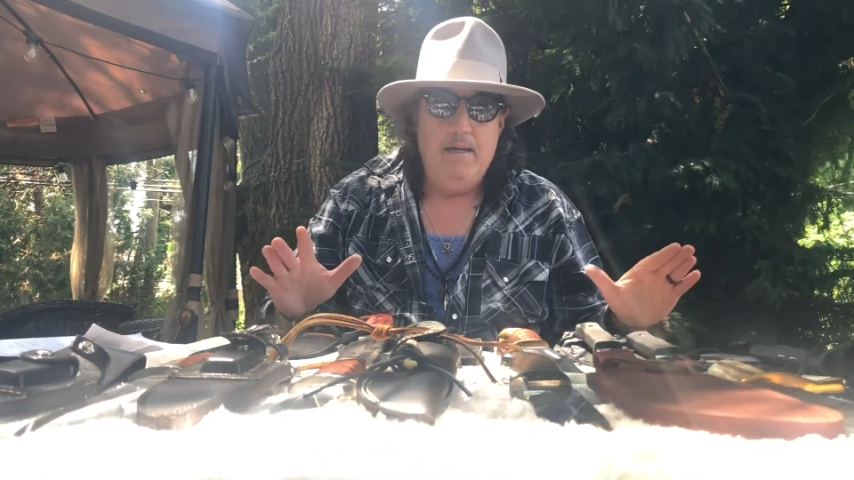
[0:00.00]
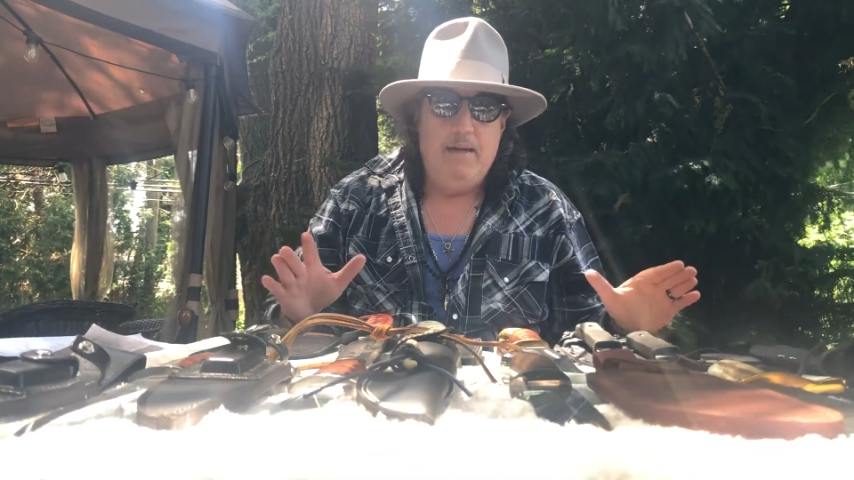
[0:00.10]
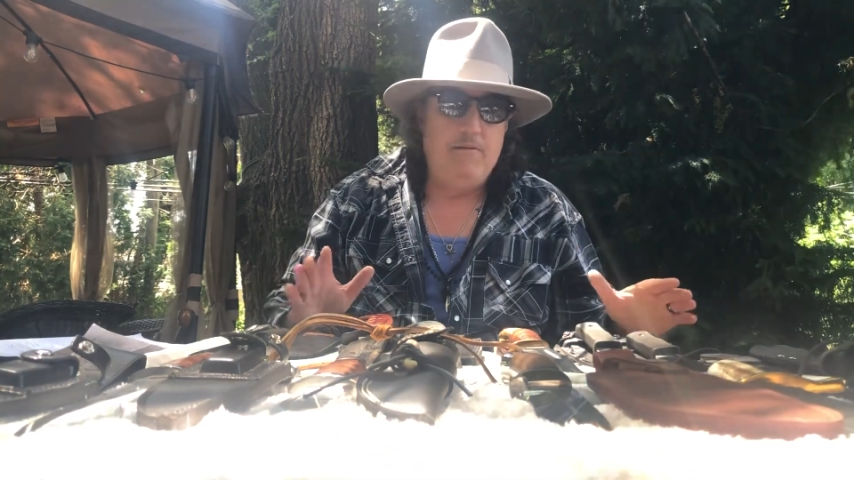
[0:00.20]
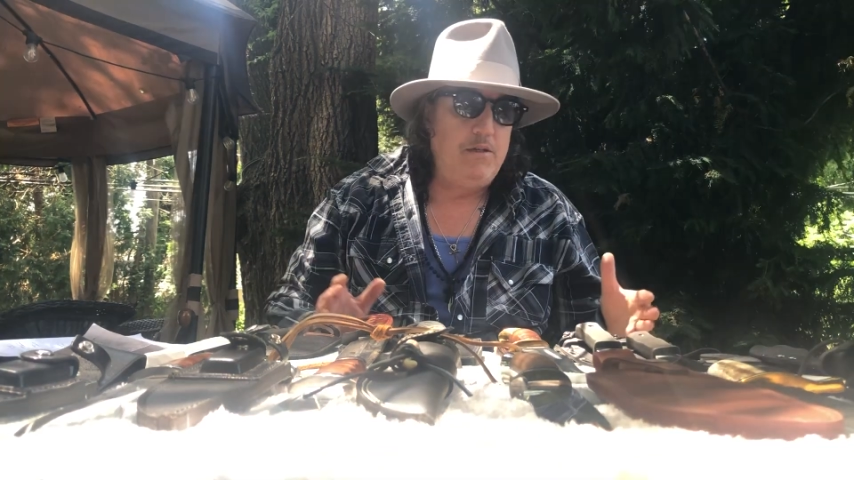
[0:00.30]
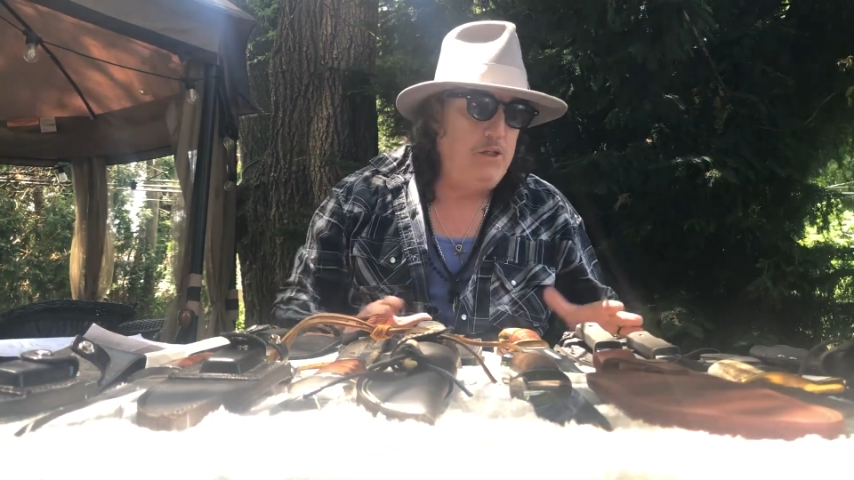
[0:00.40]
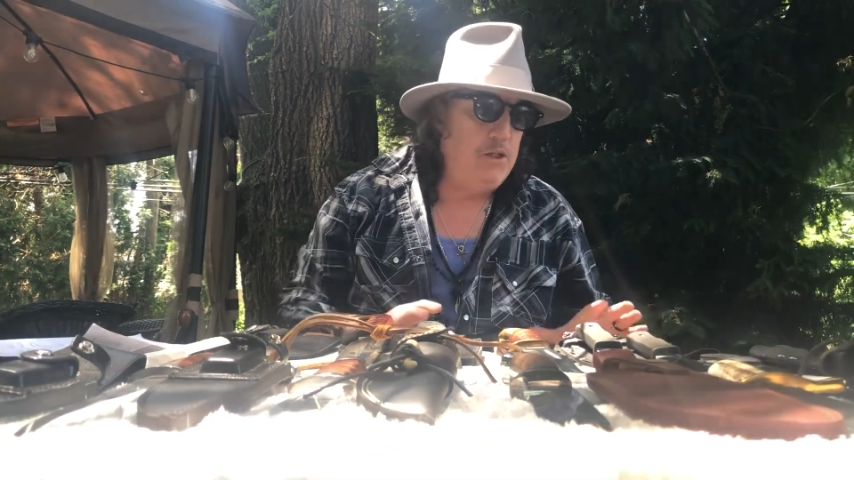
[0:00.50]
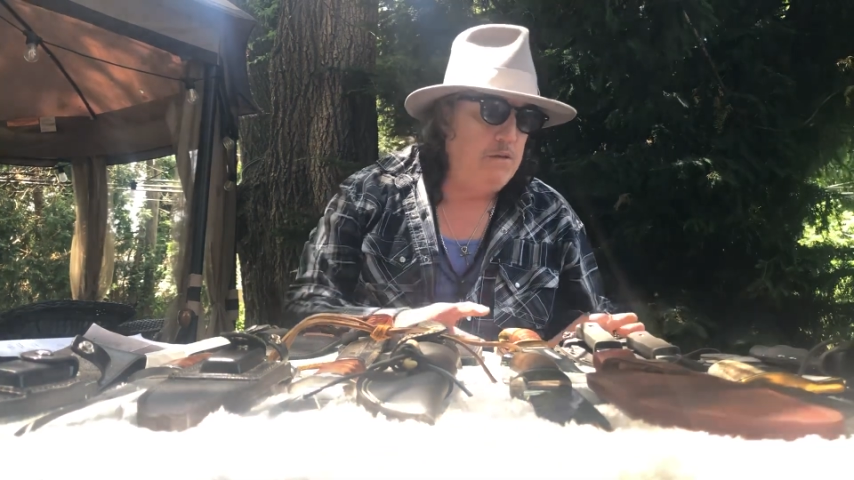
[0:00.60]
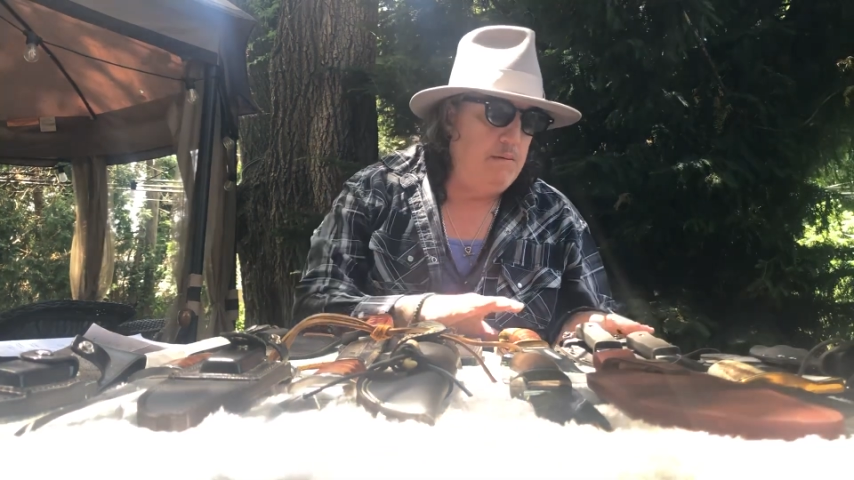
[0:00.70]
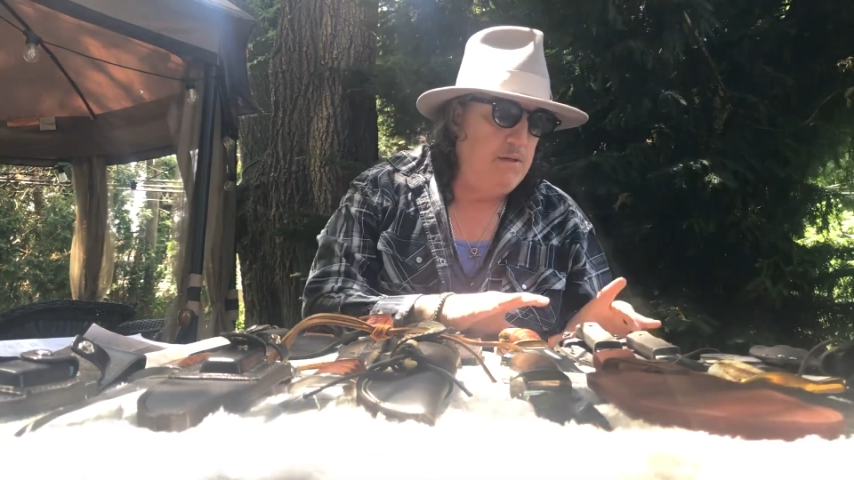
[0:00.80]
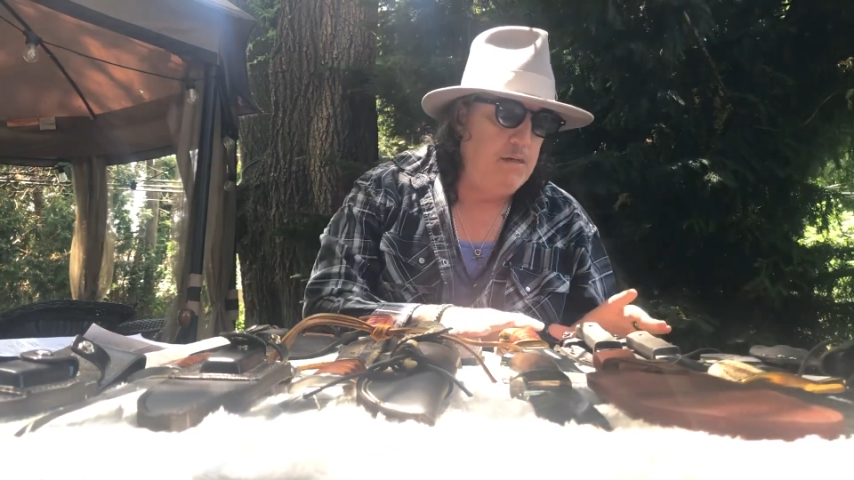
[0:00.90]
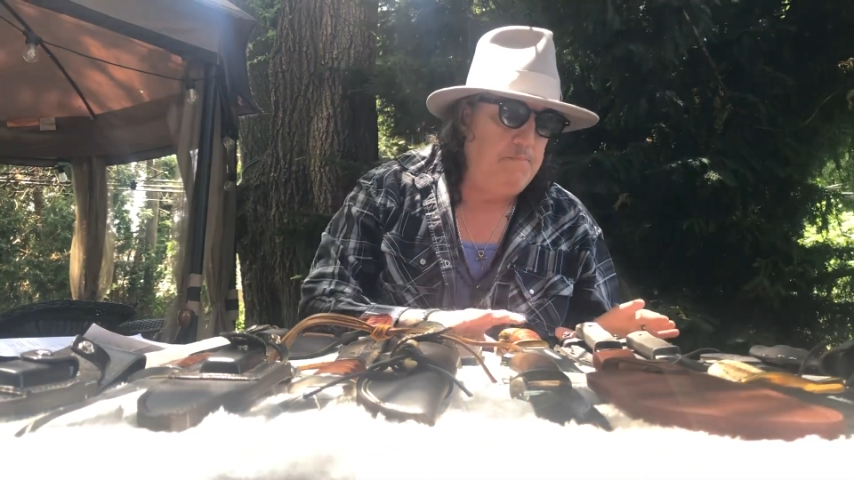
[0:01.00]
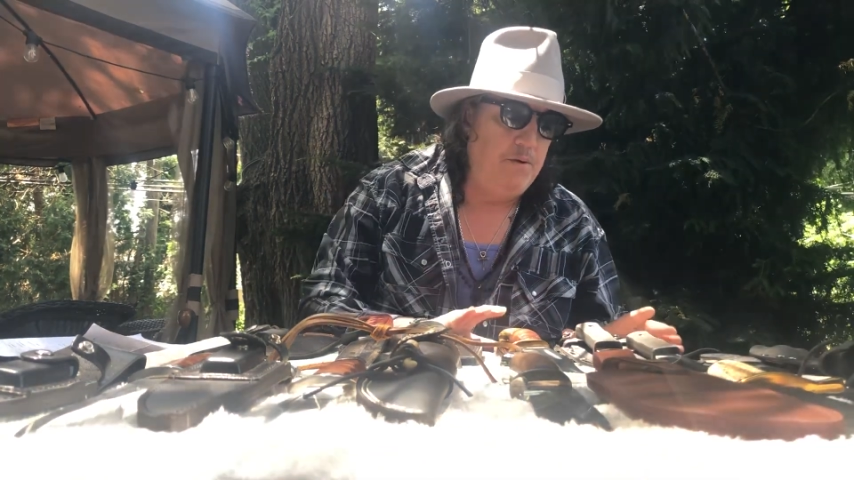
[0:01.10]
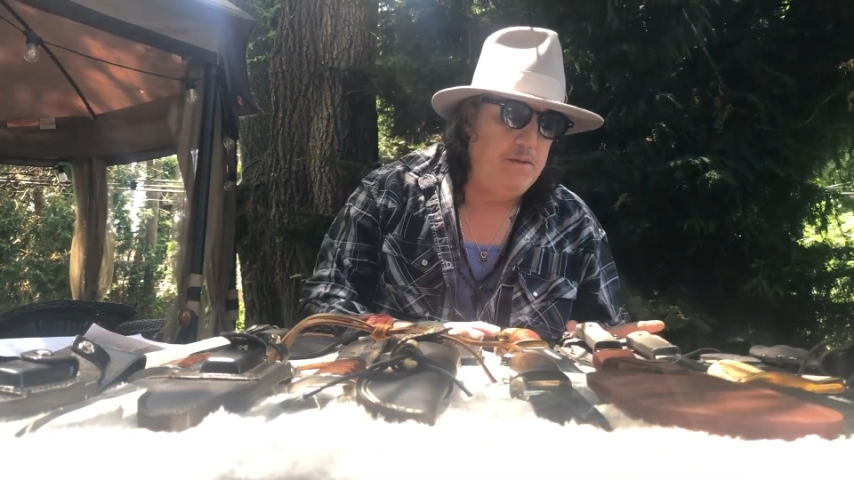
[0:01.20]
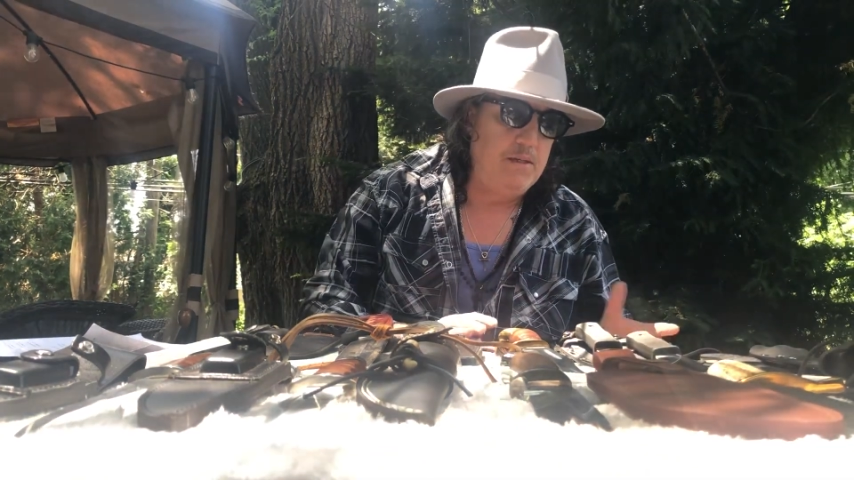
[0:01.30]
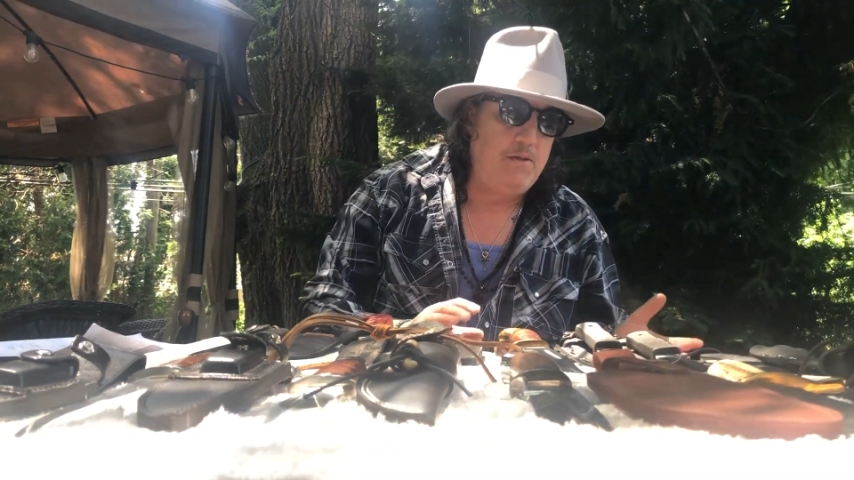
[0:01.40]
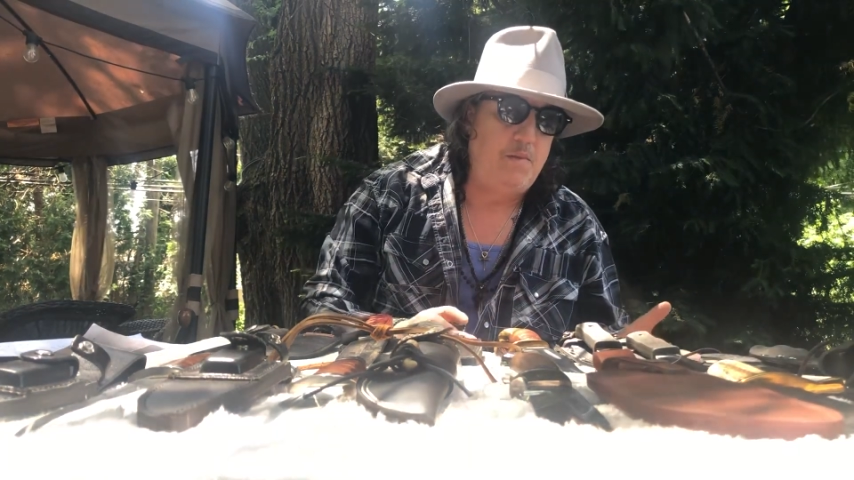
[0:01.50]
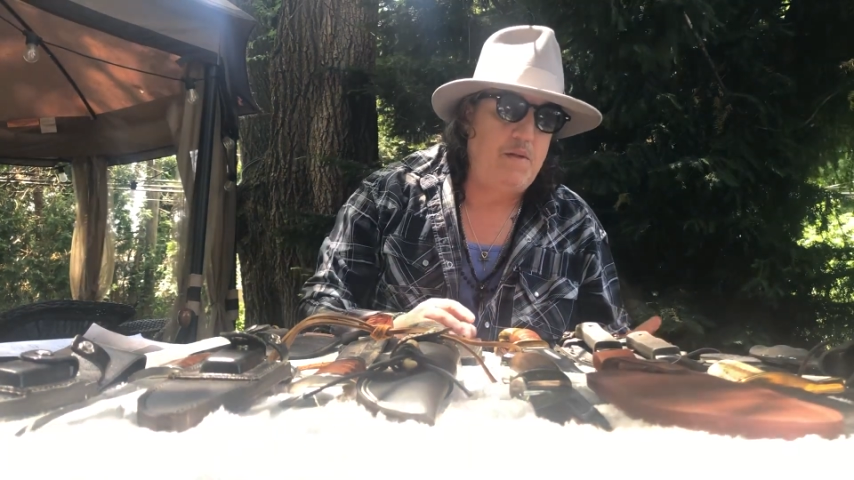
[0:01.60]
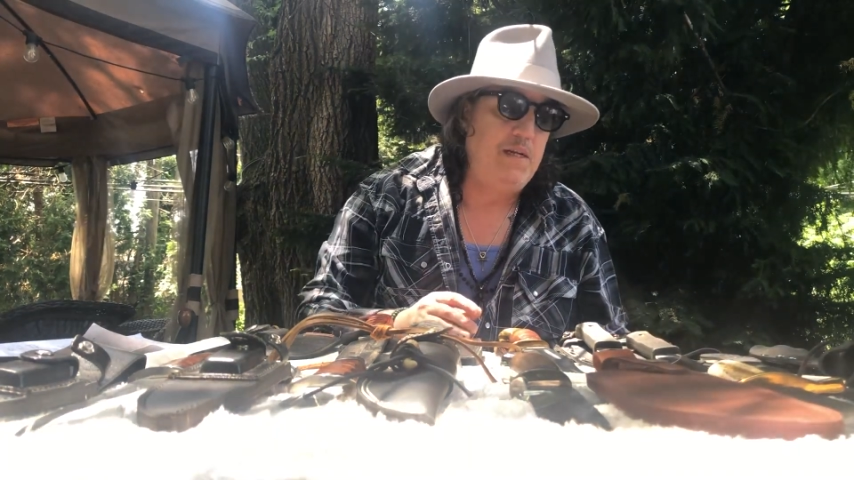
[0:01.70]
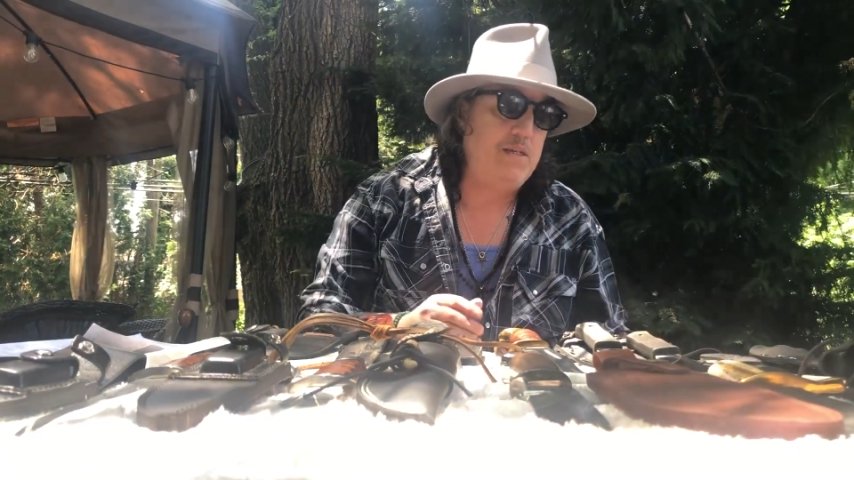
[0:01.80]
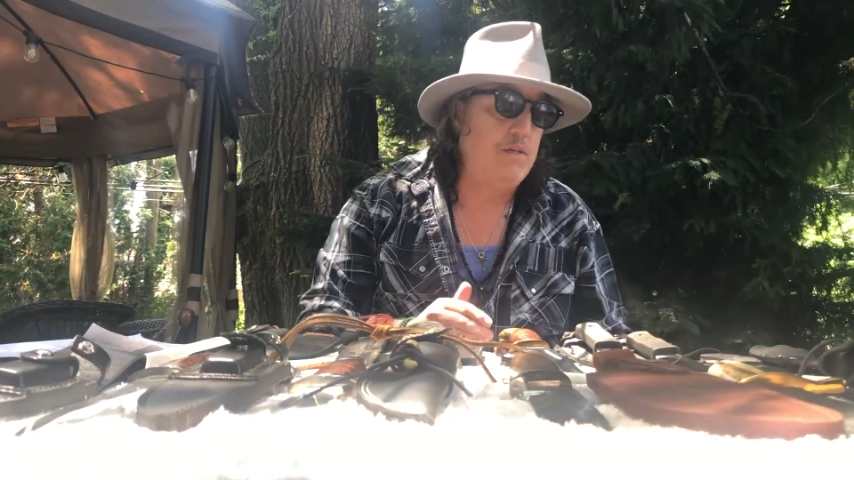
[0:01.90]
I wasn't sure I was going to put this on the
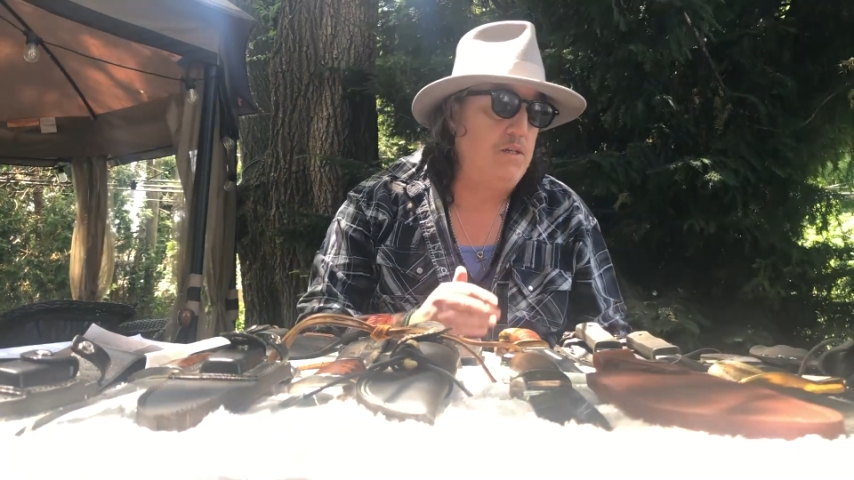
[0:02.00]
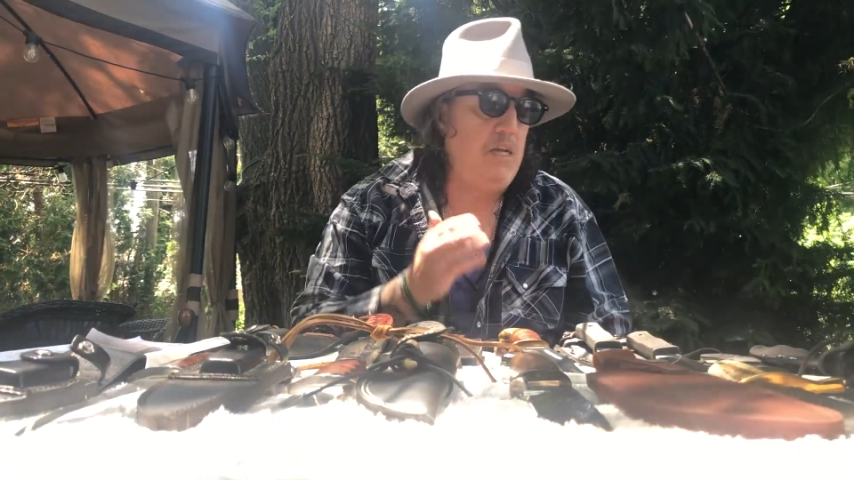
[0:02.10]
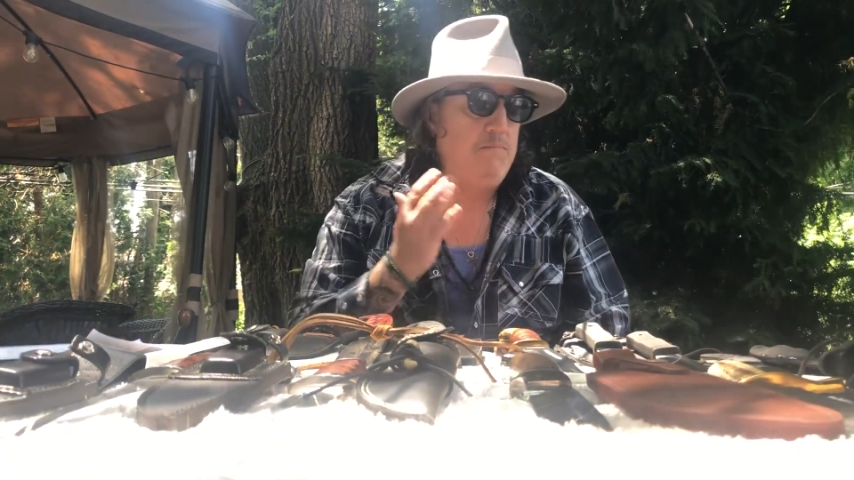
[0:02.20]
list because some